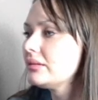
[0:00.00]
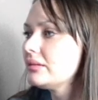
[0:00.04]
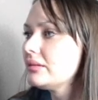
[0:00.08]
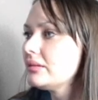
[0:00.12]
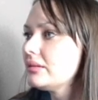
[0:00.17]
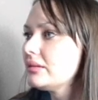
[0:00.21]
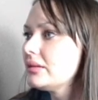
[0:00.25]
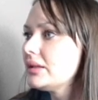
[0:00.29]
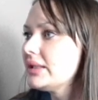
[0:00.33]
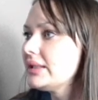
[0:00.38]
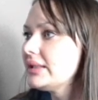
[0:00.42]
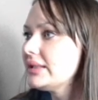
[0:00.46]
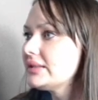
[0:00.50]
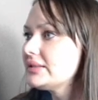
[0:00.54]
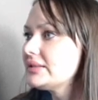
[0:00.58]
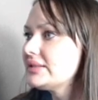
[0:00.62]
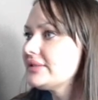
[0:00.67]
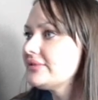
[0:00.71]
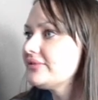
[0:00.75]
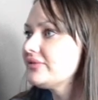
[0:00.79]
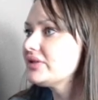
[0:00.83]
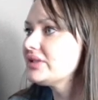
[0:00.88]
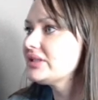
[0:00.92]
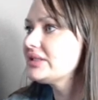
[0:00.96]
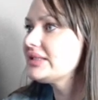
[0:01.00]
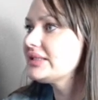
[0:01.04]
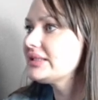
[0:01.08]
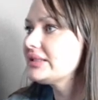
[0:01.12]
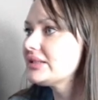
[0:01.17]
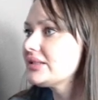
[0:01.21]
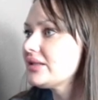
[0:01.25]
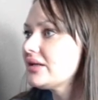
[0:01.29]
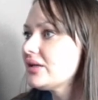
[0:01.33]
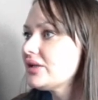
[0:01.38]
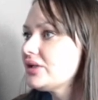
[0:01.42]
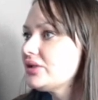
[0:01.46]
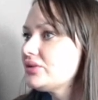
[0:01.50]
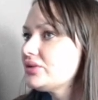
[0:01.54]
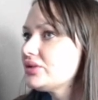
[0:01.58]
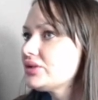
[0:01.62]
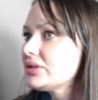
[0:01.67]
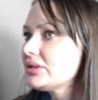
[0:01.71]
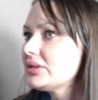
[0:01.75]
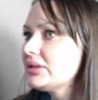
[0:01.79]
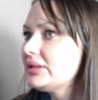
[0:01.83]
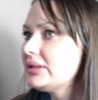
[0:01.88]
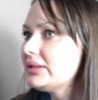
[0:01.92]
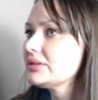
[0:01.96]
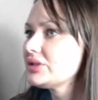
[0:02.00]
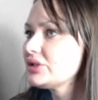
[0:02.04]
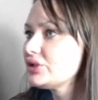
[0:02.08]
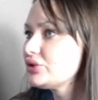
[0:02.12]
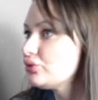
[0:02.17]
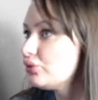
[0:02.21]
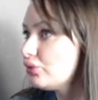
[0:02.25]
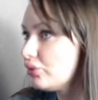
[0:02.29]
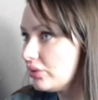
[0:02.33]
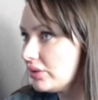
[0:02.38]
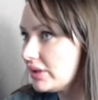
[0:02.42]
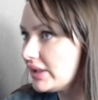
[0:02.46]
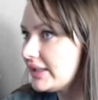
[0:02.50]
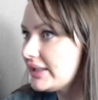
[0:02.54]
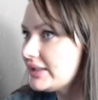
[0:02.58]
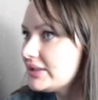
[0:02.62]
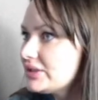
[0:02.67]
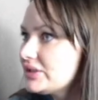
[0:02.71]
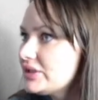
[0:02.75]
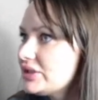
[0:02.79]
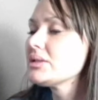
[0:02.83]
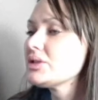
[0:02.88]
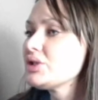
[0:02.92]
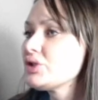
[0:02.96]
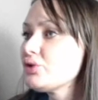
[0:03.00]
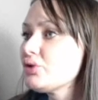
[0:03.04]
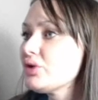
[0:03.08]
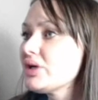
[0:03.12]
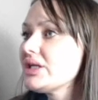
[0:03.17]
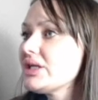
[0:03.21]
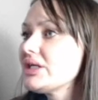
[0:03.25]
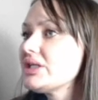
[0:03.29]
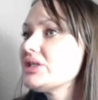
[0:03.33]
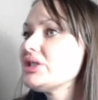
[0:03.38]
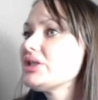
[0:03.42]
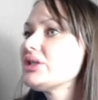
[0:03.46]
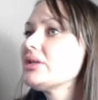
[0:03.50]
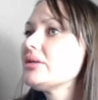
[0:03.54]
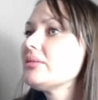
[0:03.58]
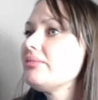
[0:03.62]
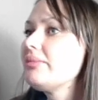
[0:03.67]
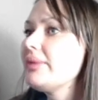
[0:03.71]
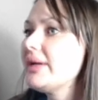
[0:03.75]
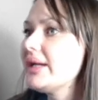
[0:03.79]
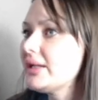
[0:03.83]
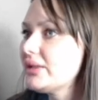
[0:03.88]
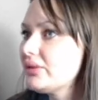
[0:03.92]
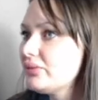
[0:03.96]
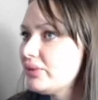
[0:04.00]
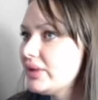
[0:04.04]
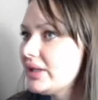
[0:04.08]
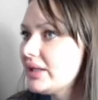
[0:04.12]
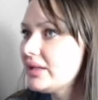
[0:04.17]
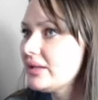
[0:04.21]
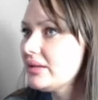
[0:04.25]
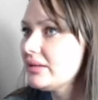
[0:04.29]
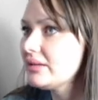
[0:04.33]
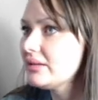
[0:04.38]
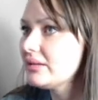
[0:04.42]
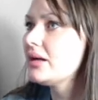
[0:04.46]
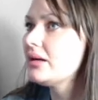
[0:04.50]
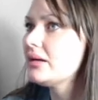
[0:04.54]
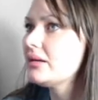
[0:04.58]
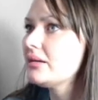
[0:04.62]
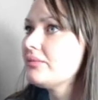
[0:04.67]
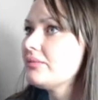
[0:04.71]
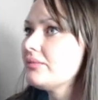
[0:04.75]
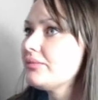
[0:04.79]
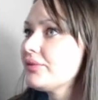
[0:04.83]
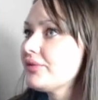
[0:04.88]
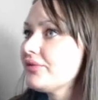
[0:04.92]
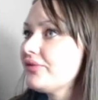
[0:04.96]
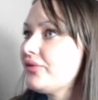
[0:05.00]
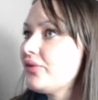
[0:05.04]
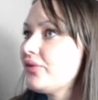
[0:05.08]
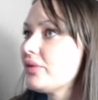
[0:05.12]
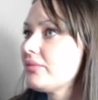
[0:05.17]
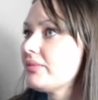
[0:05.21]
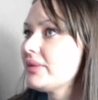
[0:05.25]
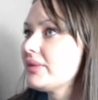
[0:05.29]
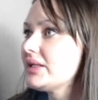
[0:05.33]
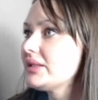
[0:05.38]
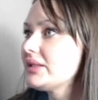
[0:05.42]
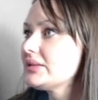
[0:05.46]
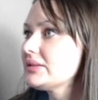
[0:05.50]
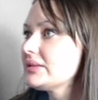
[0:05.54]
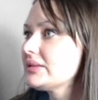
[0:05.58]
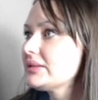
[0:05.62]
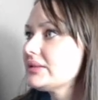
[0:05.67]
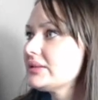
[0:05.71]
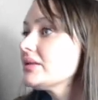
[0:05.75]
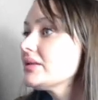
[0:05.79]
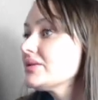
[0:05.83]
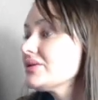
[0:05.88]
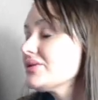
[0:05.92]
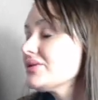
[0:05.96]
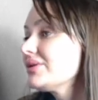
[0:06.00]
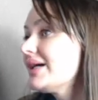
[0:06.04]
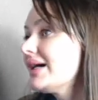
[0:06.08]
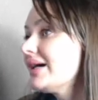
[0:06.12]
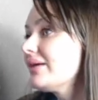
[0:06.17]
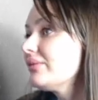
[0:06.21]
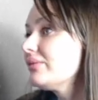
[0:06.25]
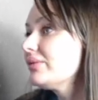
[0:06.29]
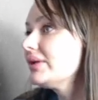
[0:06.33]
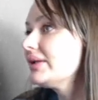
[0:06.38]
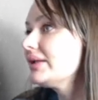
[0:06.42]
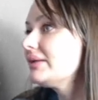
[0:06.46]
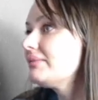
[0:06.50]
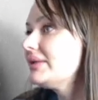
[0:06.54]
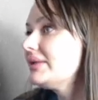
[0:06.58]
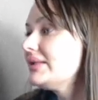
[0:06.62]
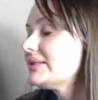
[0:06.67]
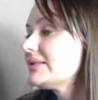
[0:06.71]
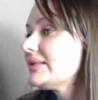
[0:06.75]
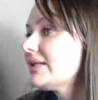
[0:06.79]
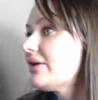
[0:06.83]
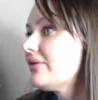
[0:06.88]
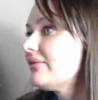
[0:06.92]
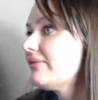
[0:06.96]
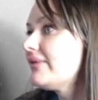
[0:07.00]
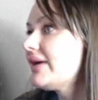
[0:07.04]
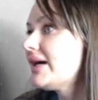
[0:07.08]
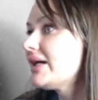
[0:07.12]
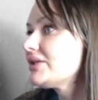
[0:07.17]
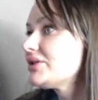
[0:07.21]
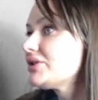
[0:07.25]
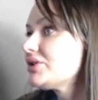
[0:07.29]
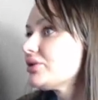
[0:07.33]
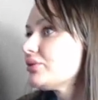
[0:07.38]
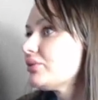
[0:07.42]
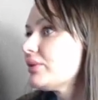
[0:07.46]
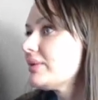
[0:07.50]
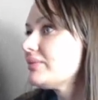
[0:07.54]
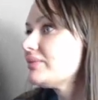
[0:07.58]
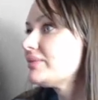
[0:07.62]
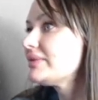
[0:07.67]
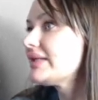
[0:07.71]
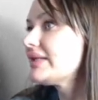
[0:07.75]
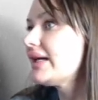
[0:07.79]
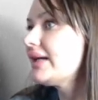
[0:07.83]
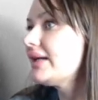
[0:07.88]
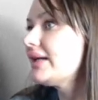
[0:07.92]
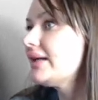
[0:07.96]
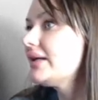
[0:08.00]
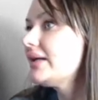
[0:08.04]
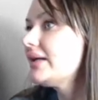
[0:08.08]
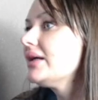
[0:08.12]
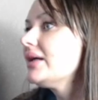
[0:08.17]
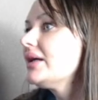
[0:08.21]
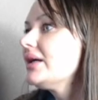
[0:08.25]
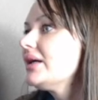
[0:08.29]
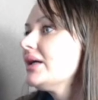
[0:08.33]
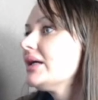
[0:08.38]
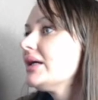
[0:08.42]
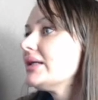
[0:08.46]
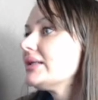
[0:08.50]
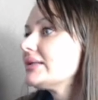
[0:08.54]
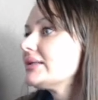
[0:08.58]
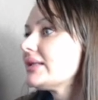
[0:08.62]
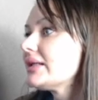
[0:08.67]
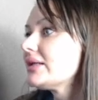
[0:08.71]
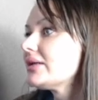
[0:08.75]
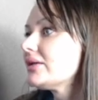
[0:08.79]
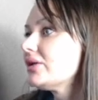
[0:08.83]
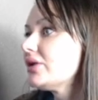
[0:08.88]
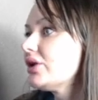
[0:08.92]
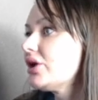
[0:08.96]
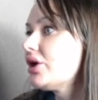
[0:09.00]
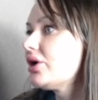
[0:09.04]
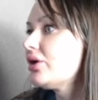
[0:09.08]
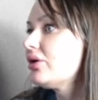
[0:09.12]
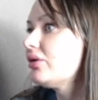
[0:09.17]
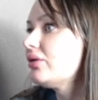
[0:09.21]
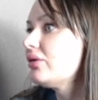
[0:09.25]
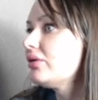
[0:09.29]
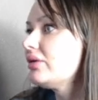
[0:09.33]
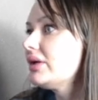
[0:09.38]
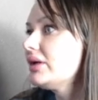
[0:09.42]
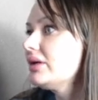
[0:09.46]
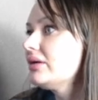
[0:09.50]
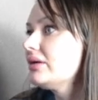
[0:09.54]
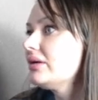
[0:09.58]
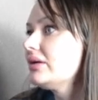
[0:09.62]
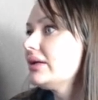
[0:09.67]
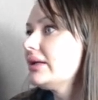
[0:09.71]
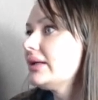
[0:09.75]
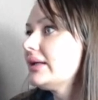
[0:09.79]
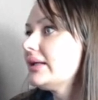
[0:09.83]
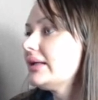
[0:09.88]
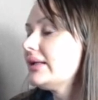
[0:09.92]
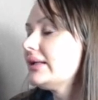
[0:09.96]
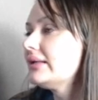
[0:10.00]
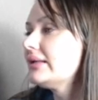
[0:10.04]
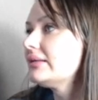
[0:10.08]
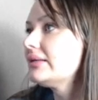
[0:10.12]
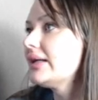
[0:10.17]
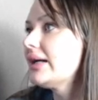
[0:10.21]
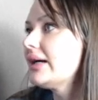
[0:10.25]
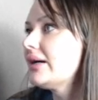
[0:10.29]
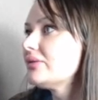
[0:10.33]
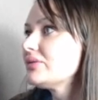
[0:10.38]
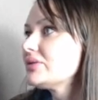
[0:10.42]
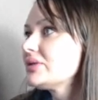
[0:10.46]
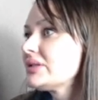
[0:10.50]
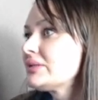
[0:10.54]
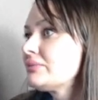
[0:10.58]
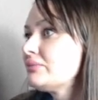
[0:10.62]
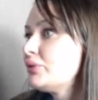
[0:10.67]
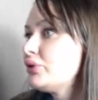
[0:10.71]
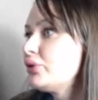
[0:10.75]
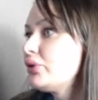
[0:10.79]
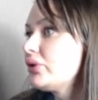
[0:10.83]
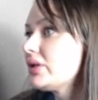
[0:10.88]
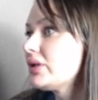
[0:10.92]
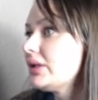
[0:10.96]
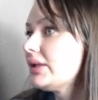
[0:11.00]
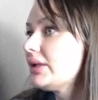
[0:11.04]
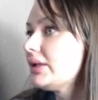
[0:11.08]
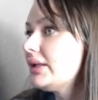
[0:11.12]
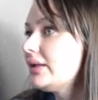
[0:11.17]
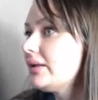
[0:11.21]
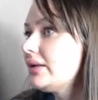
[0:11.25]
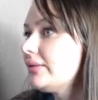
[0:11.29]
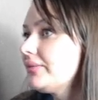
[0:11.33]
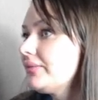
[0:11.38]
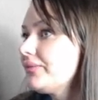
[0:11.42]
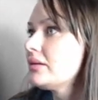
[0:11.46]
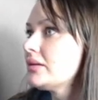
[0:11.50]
And the differences are usually storage, bandwidth, performance. So that really means how fast your website is going to load and how smoothly.